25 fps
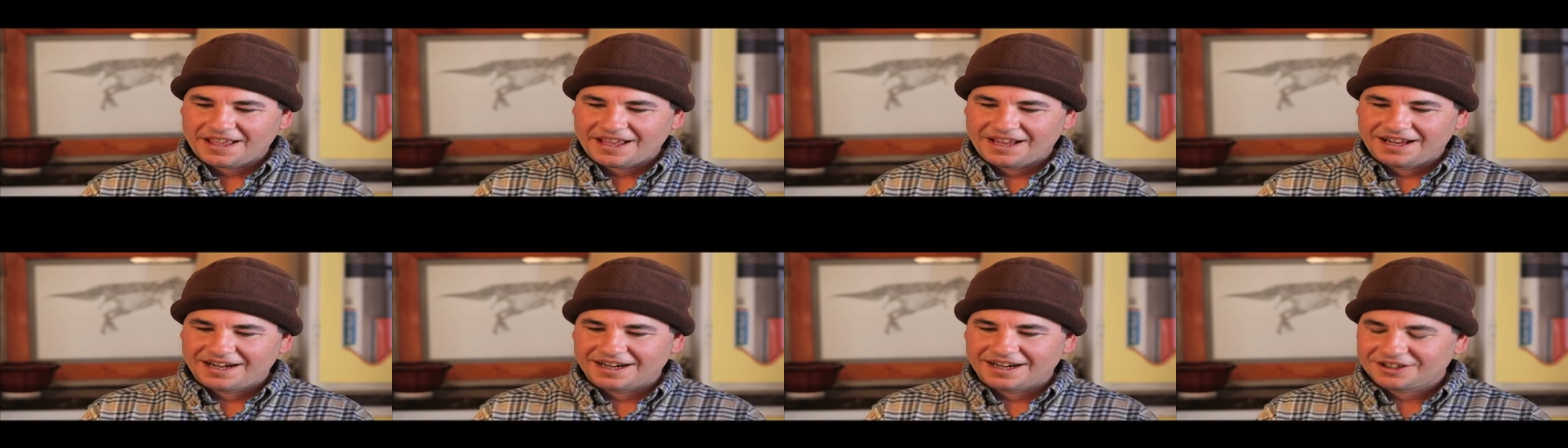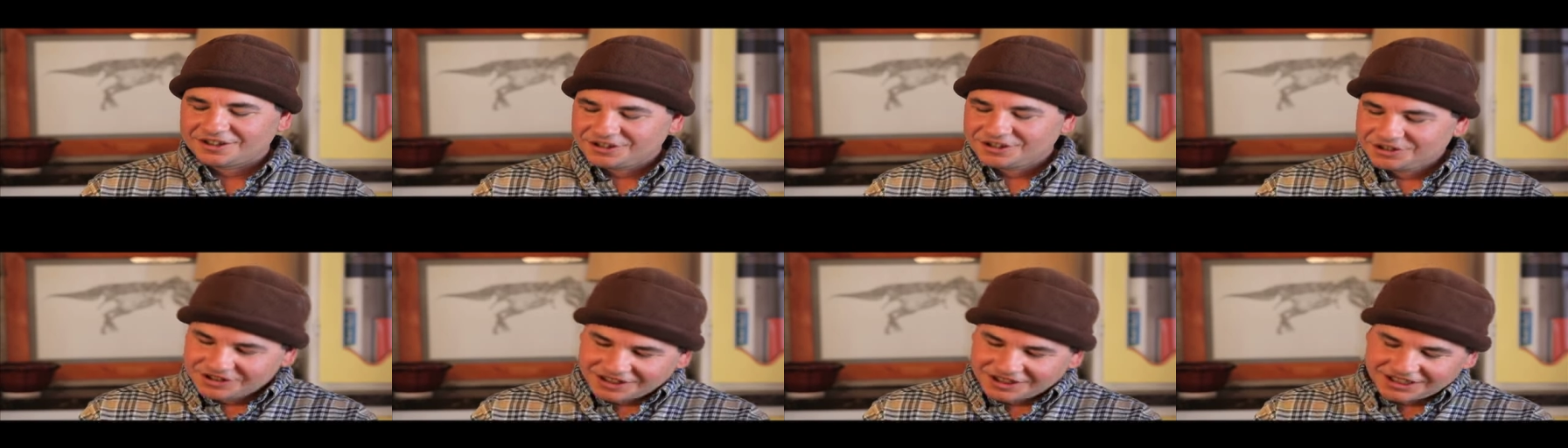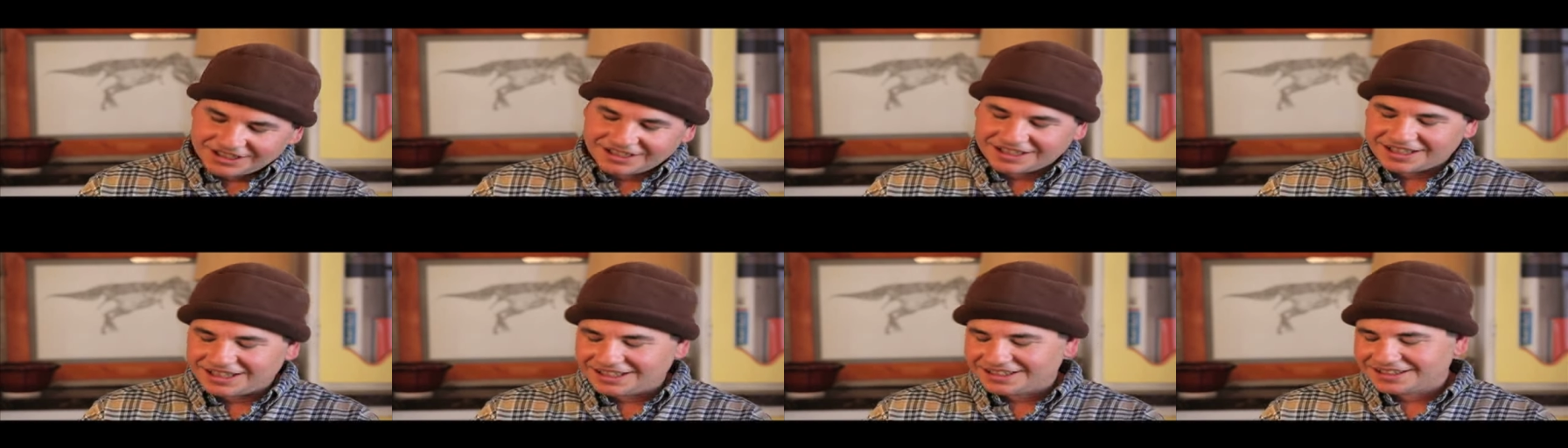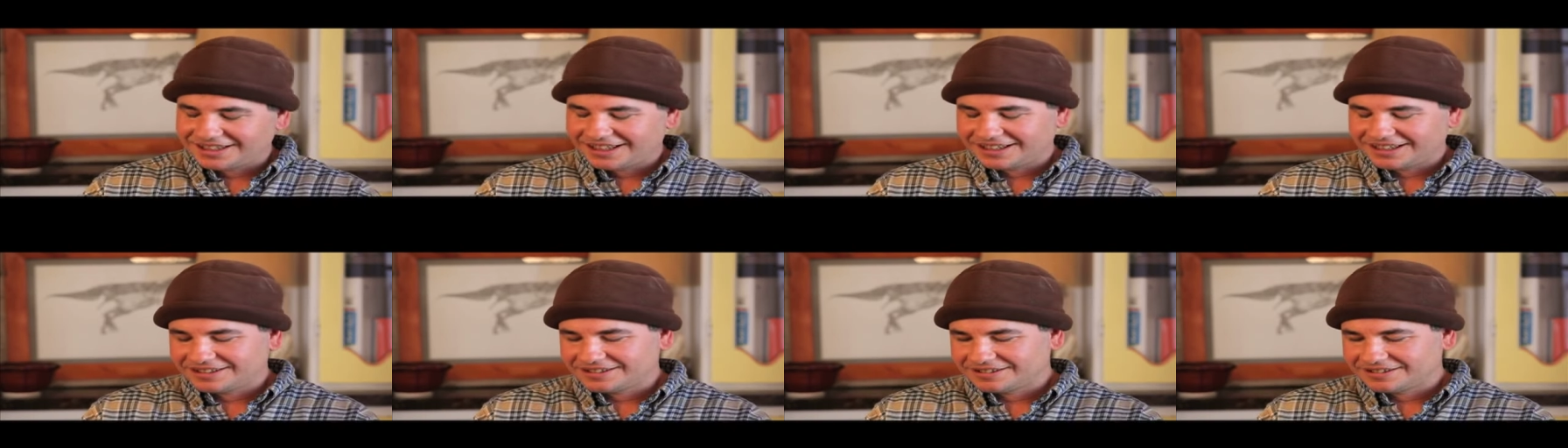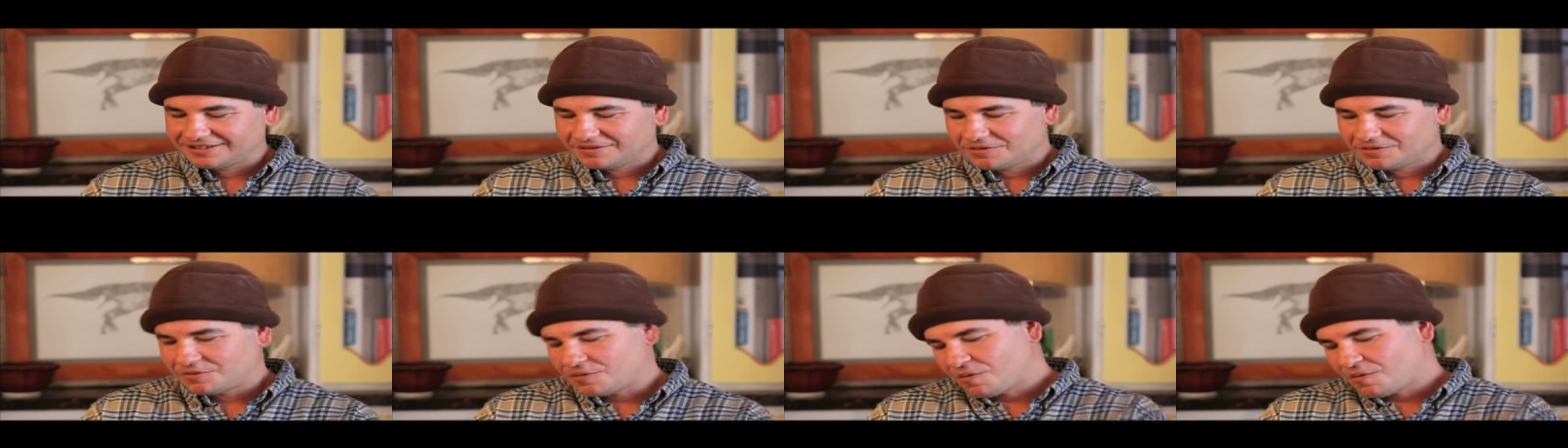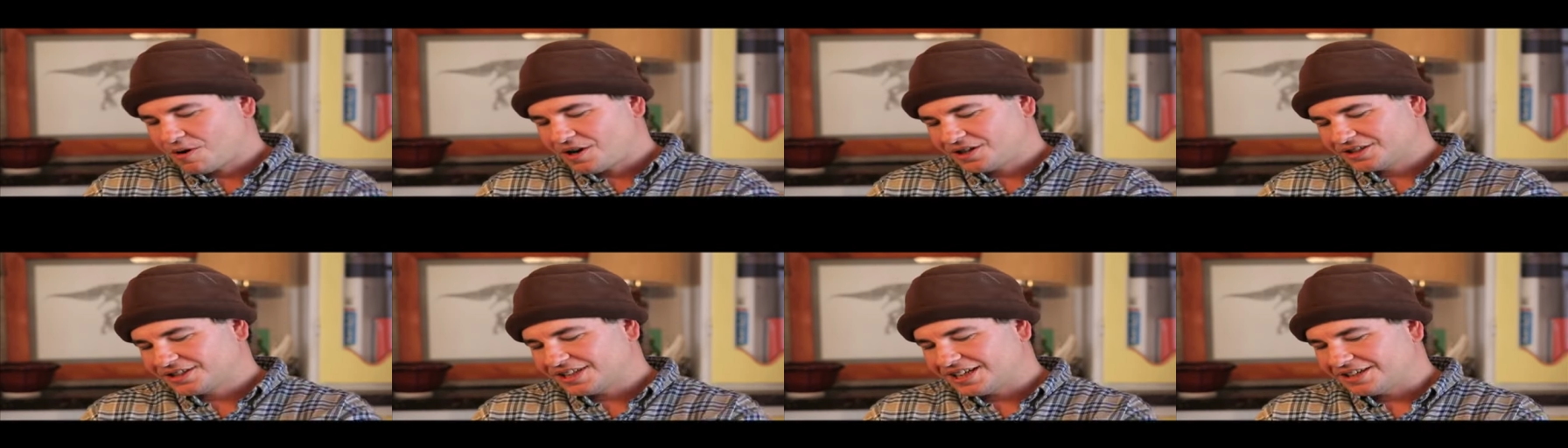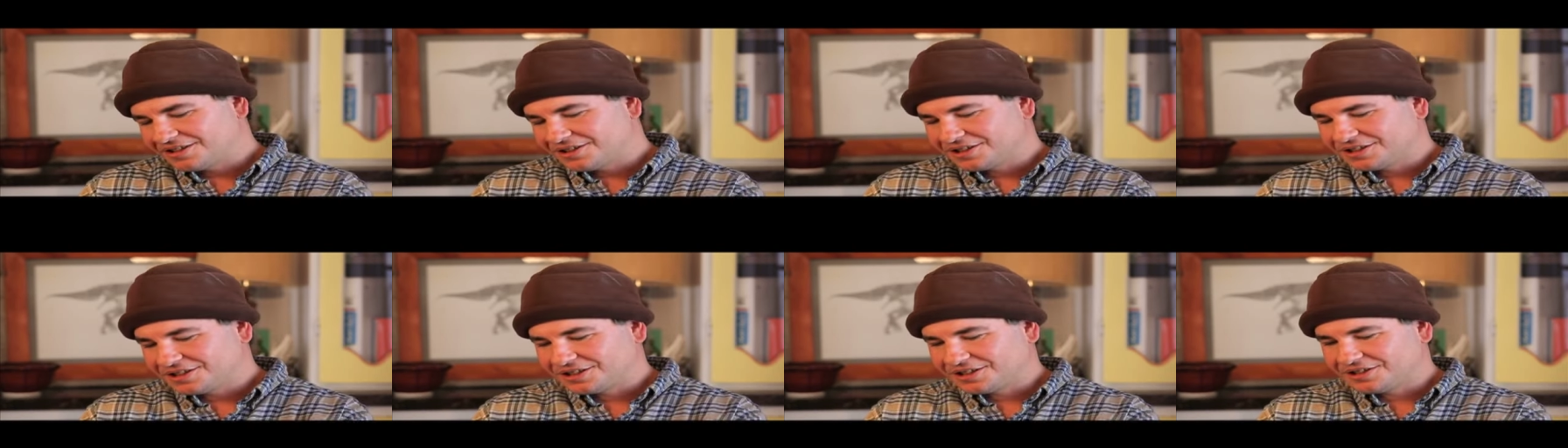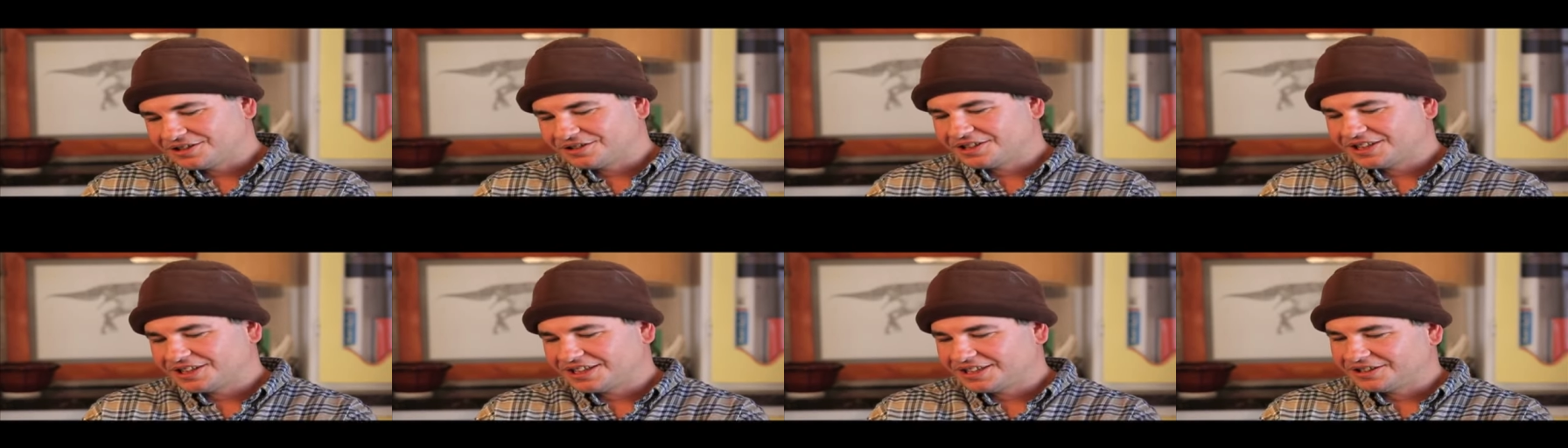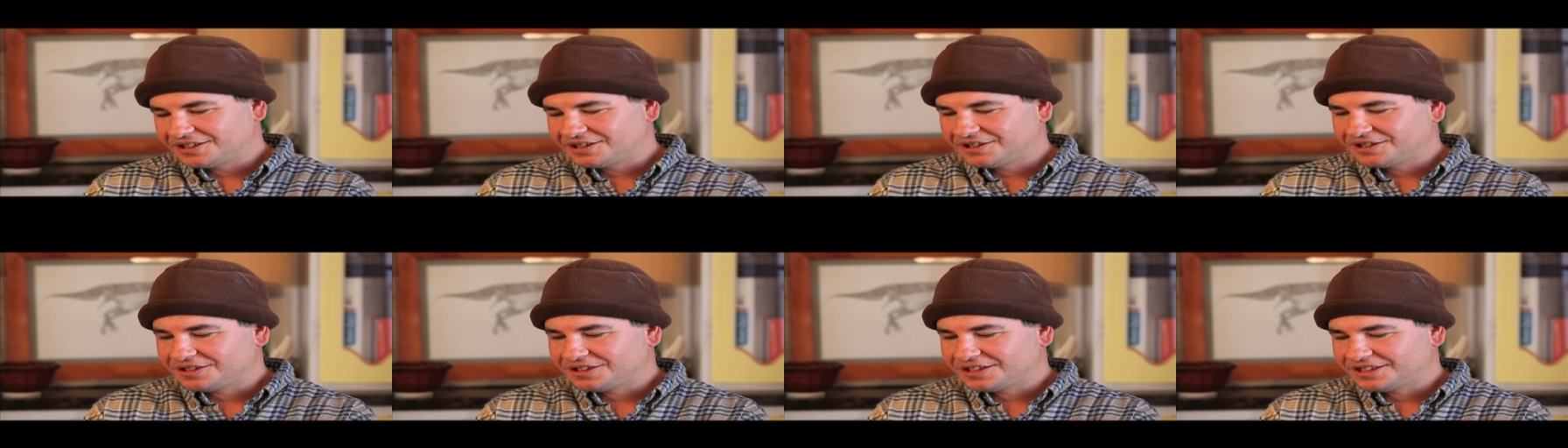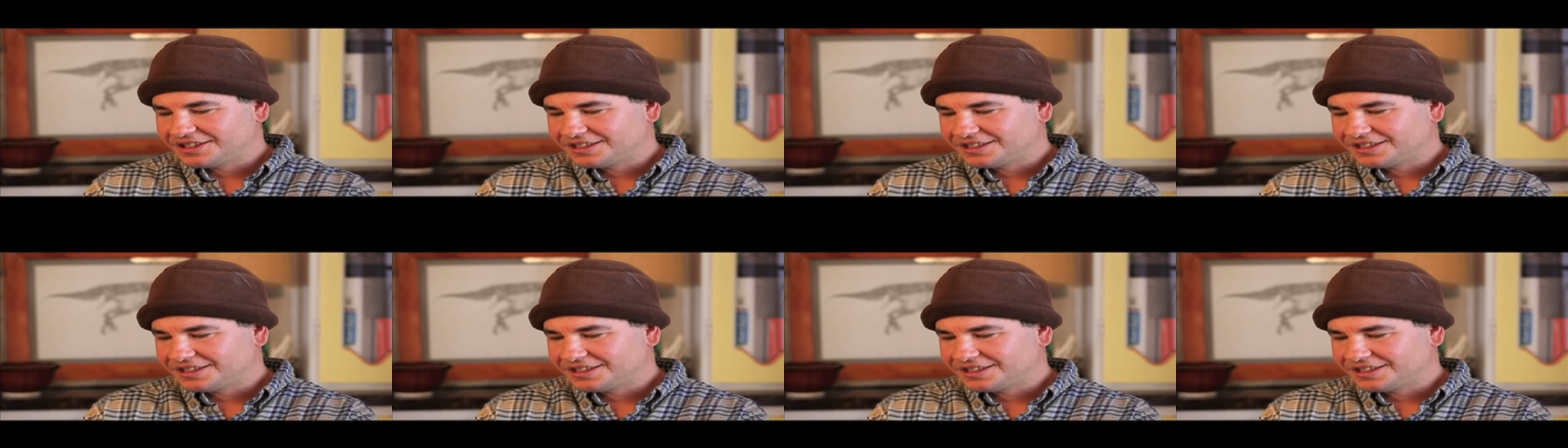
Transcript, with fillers: and I couldn't see yet, and I walked down this little hill,